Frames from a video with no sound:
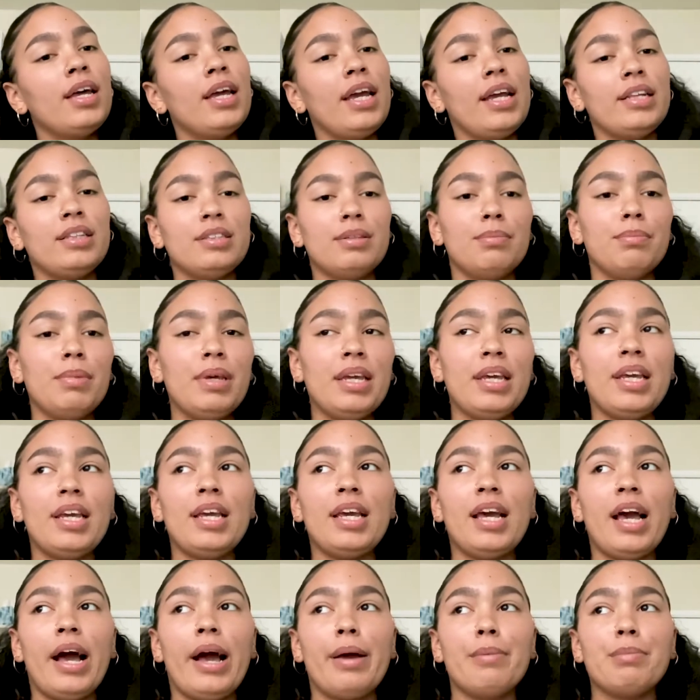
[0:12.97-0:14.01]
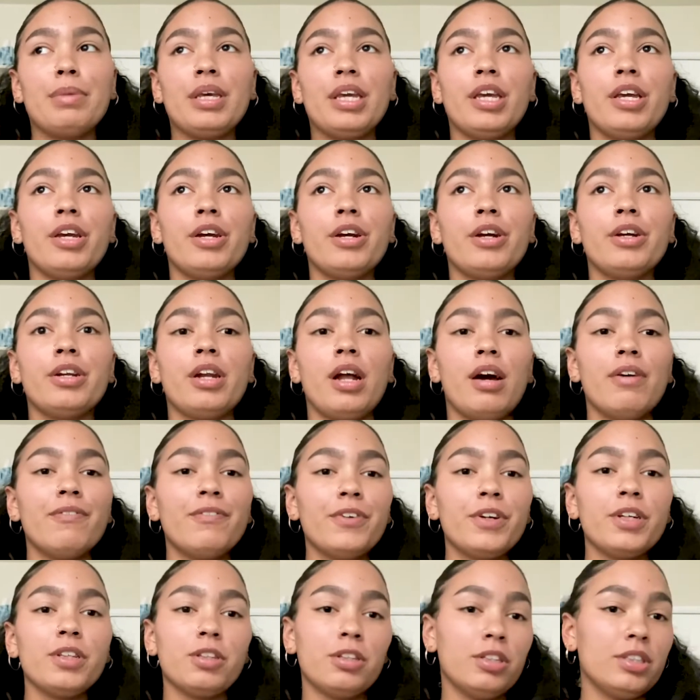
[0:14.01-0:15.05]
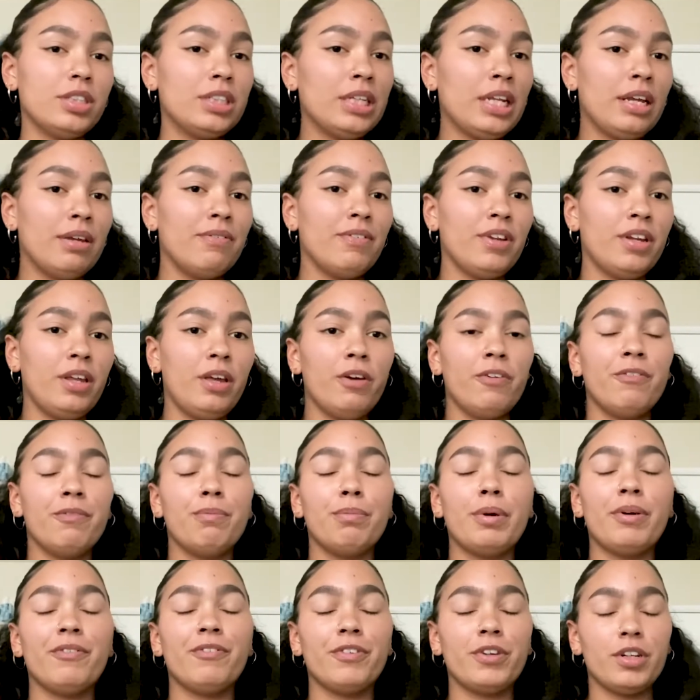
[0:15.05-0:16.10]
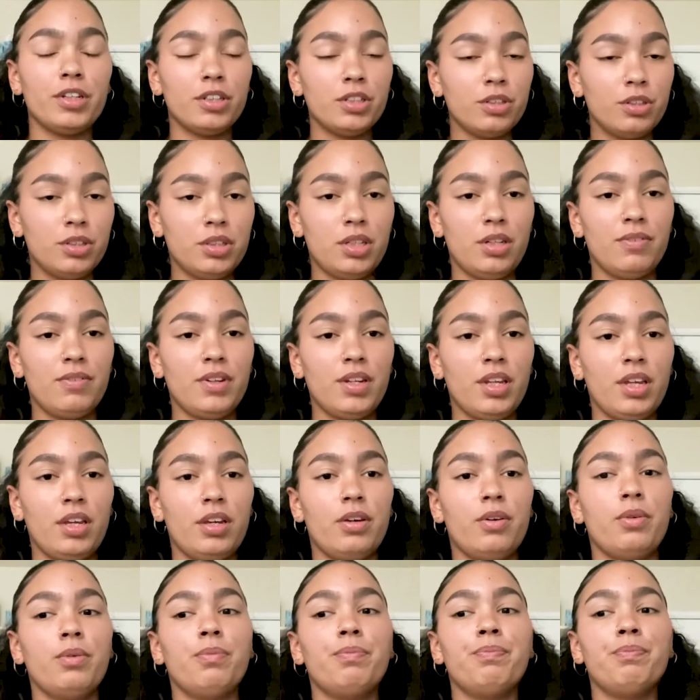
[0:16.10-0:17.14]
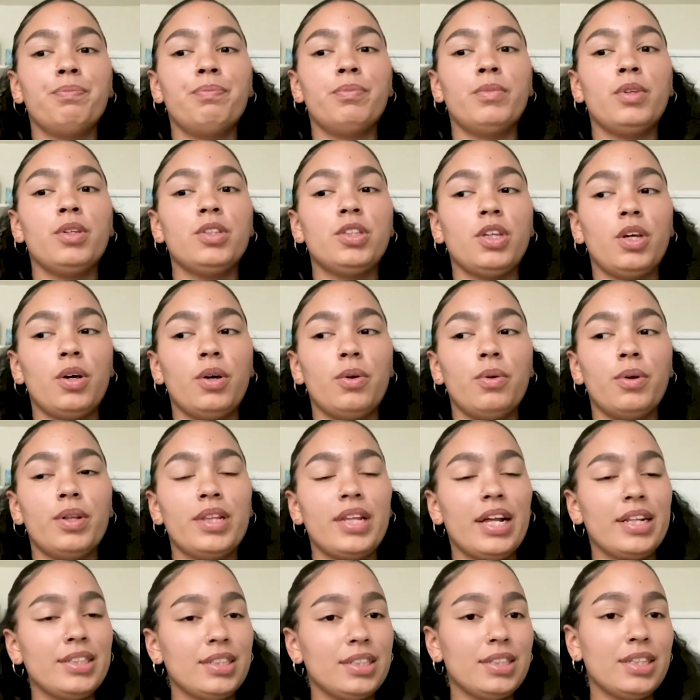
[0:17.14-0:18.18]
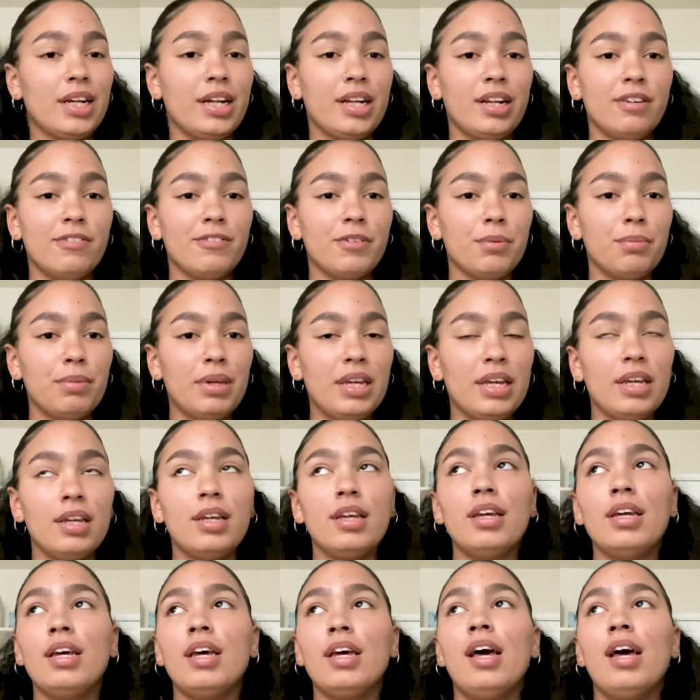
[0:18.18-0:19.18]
It's me, I'm here not for a Thursday video, but for a Tuesday video. So that's exciting for me.